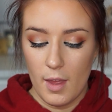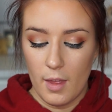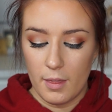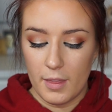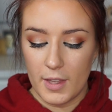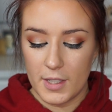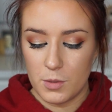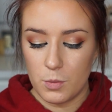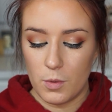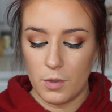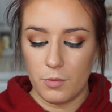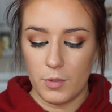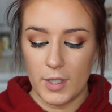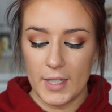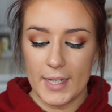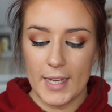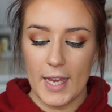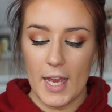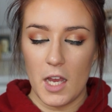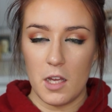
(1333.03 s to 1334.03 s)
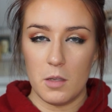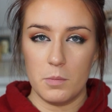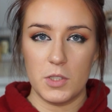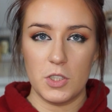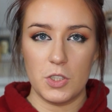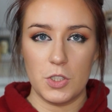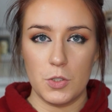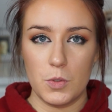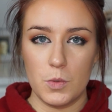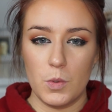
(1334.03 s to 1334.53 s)
This one really helps
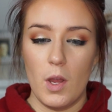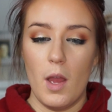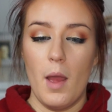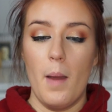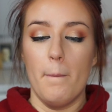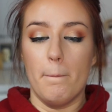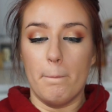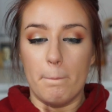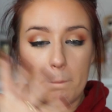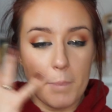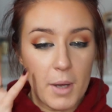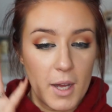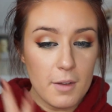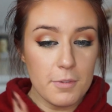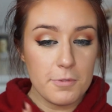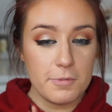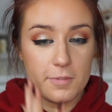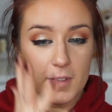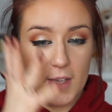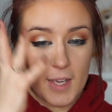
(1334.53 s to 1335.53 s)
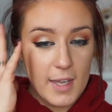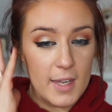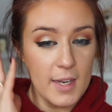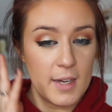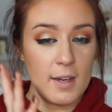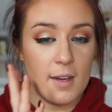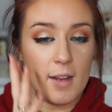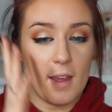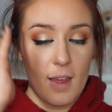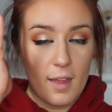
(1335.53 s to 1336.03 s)
to buff
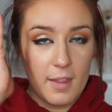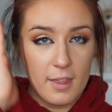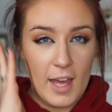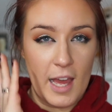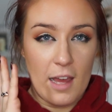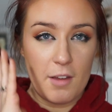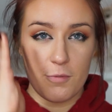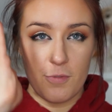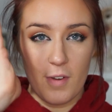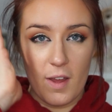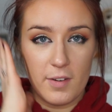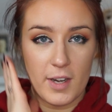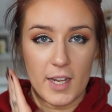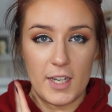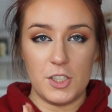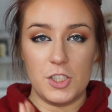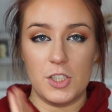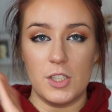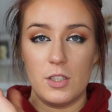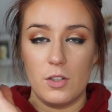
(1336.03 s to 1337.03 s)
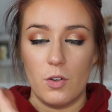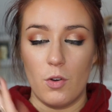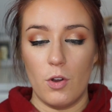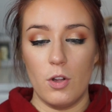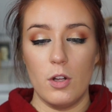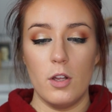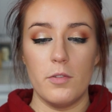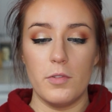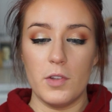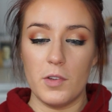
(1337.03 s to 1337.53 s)
in that foundation
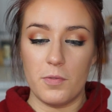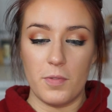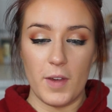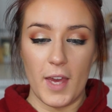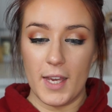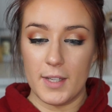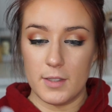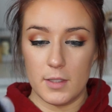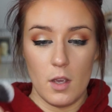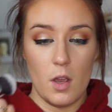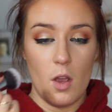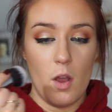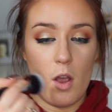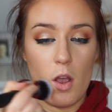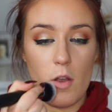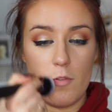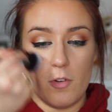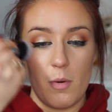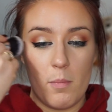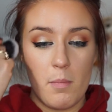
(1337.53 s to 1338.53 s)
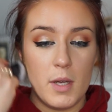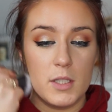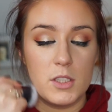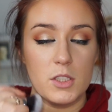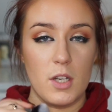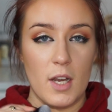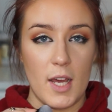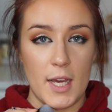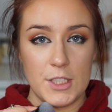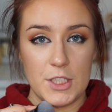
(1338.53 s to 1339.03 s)
all over the face over a
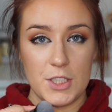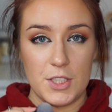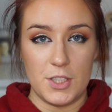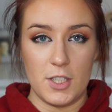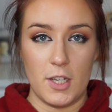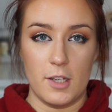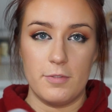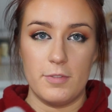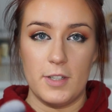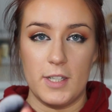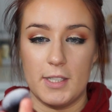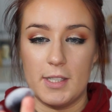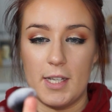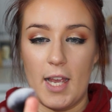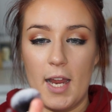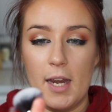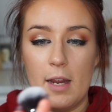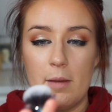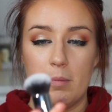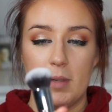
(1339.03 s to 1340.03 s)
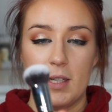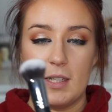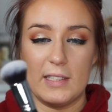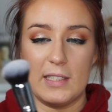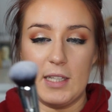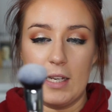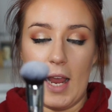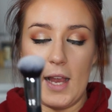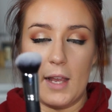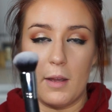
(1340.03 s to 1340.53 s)
much larger surface, and it means
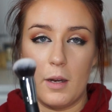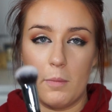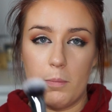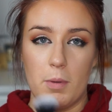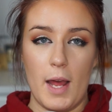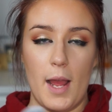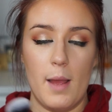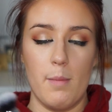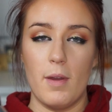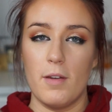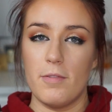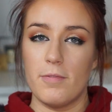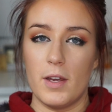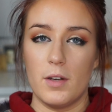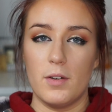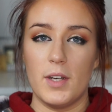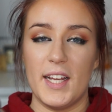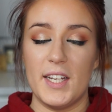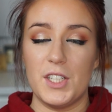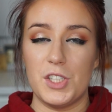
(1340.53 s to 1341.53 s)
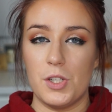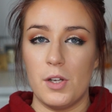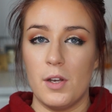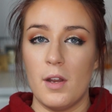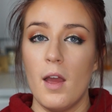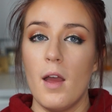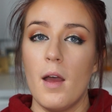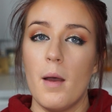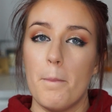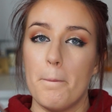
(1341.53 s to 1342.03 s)
that I can apply my foundation
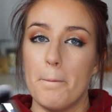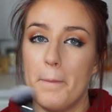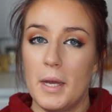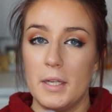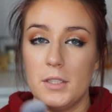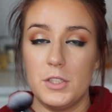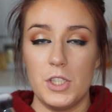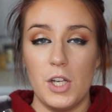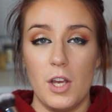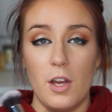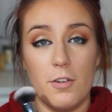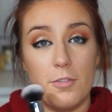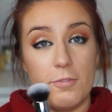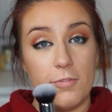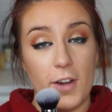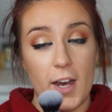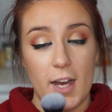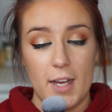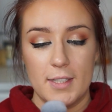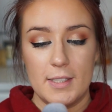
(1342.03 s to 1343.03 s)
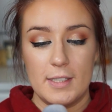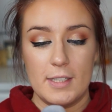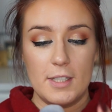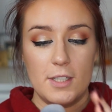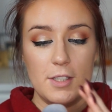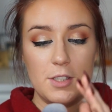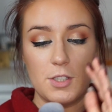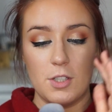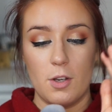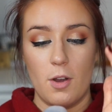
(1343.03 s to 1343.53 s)
much
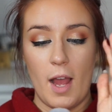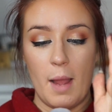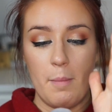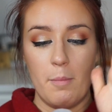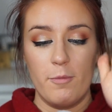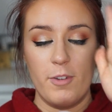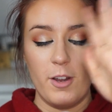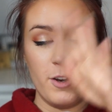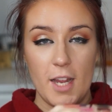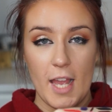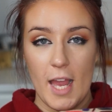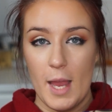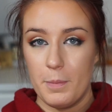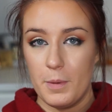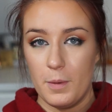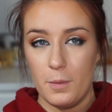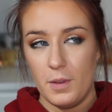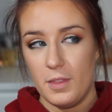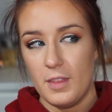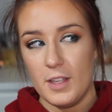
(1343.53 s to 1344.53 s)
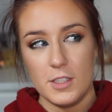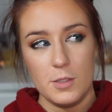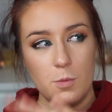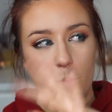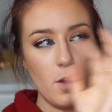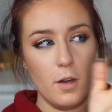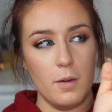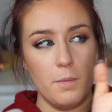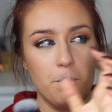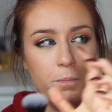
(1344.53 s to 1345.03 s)
faster. So I'm very happy with this
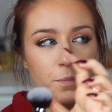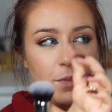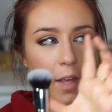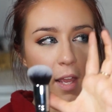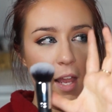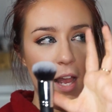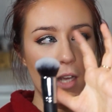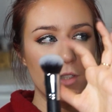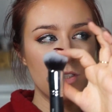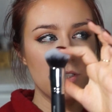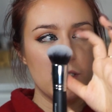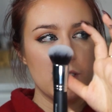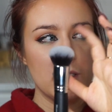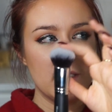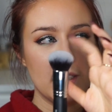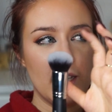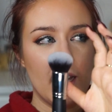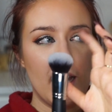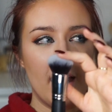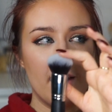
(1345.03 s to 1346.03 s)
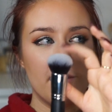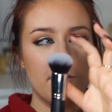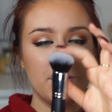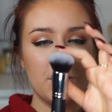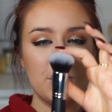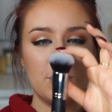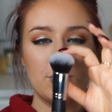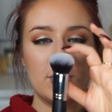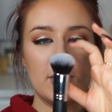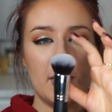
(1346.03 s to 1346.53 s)
one. As you can see, I haven't
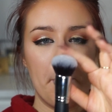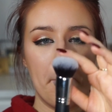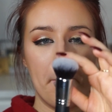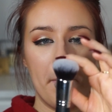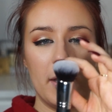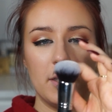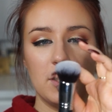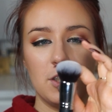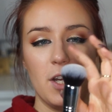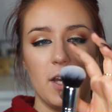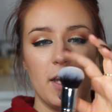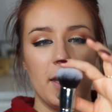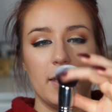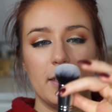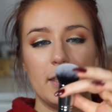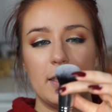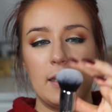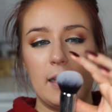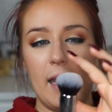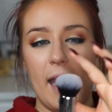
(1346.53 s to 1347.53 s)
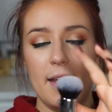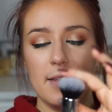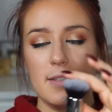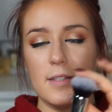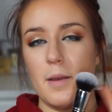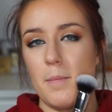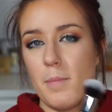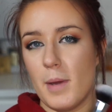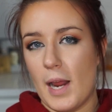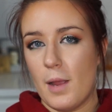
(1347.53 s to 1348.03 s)
used it much
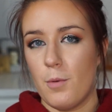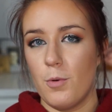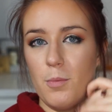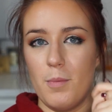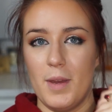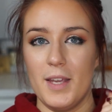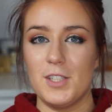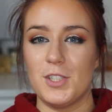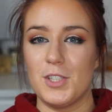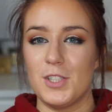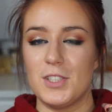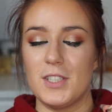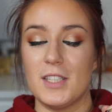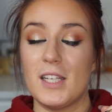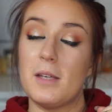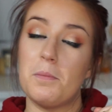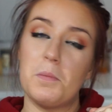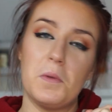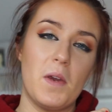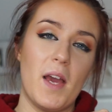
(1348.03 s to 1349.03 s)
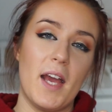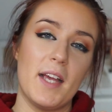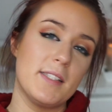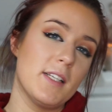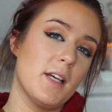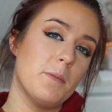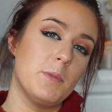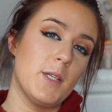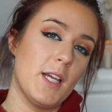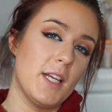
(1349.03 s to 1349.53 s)
yet, but I will make sure to keep you guys
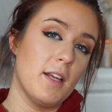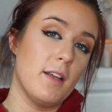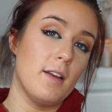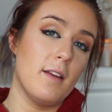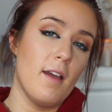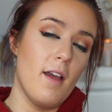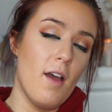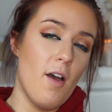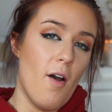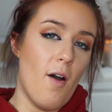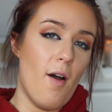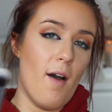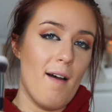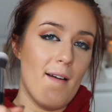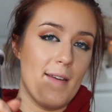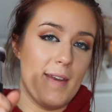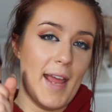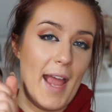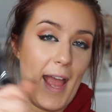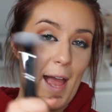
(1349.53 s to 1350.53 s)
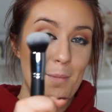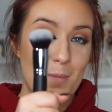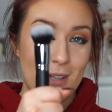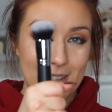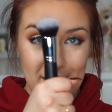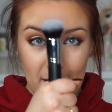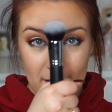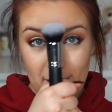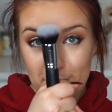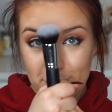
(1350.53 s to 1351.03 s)
updated on how much
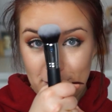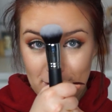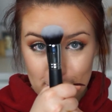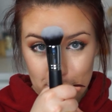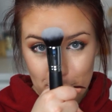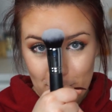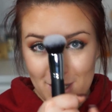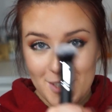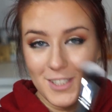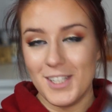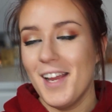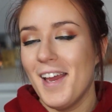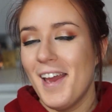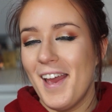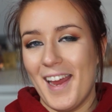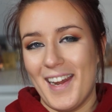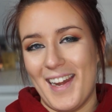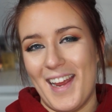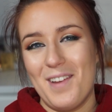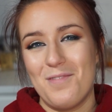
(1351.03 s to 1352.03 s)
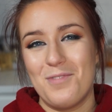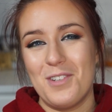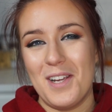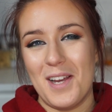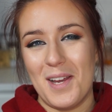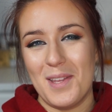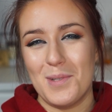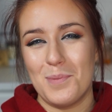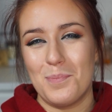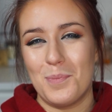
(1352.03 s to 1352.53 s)
I love this brush and every
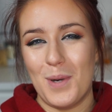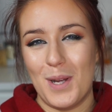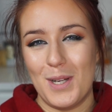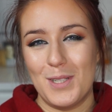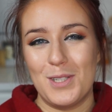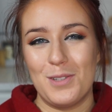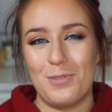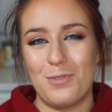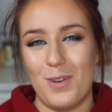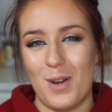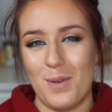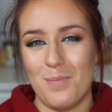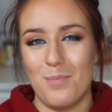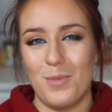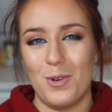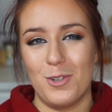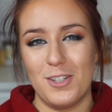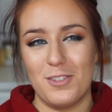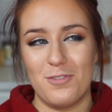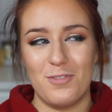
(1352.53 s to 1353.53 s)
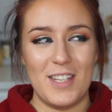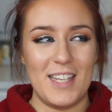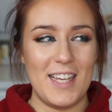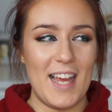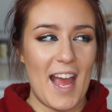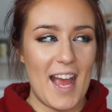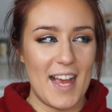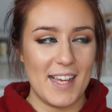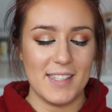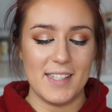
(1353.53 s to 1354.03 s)
other brush from Morphe
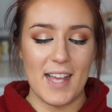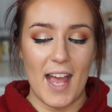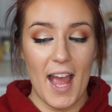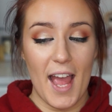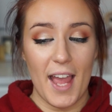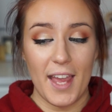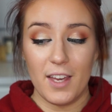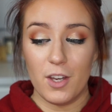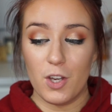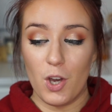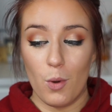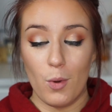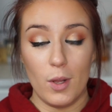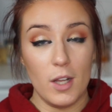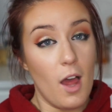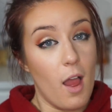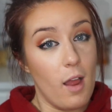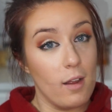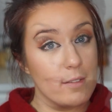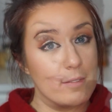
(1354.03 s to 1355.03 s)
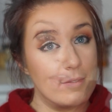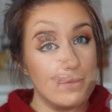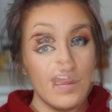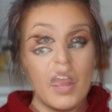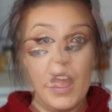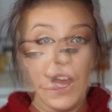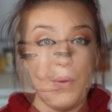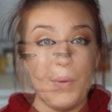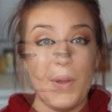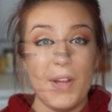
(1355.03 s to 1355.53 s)
as I go along.
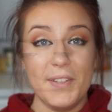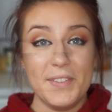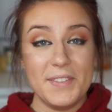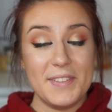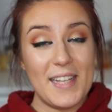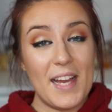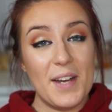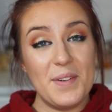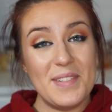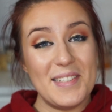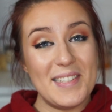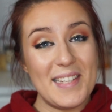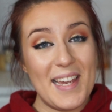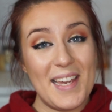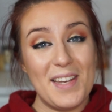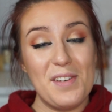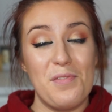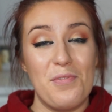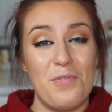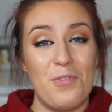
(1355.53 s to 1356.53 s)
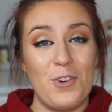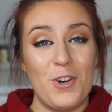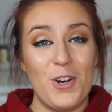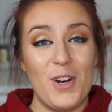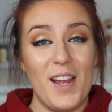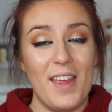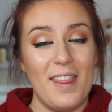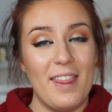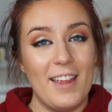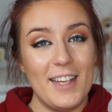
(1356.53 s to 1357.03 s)
Well, that was it for
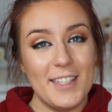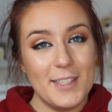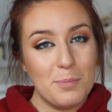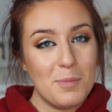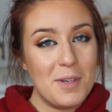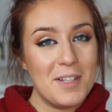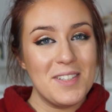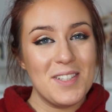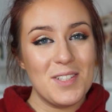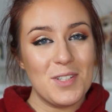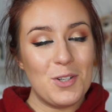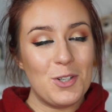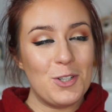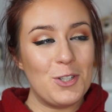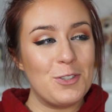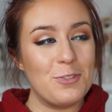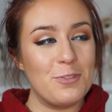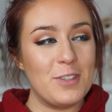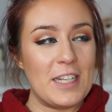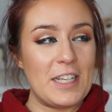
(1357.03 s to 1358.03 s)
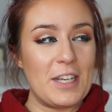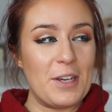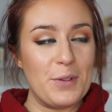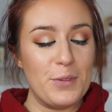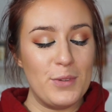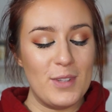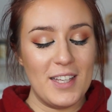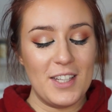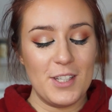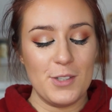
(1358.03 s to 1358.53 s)
this month's haul video.
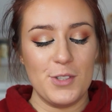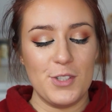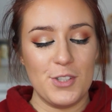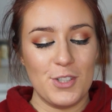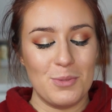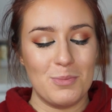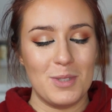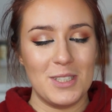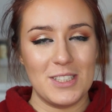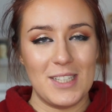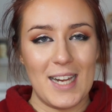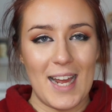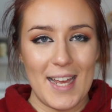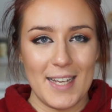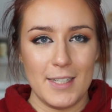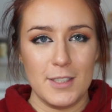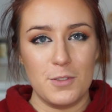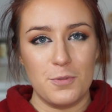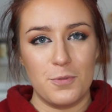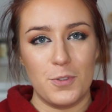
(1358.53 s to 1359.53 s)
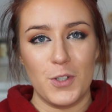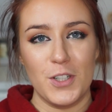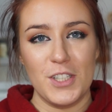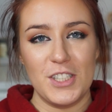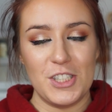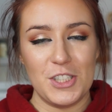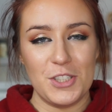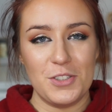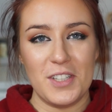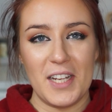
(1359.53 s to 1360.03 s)
Thank you so much, guys, for
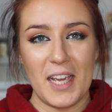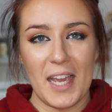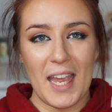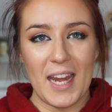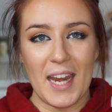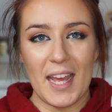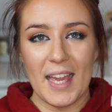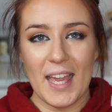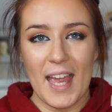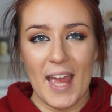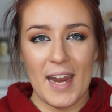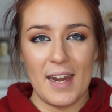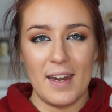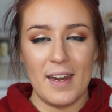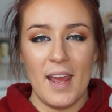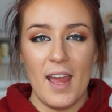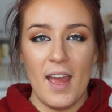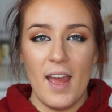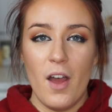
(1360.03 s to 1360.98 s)
tuning in again.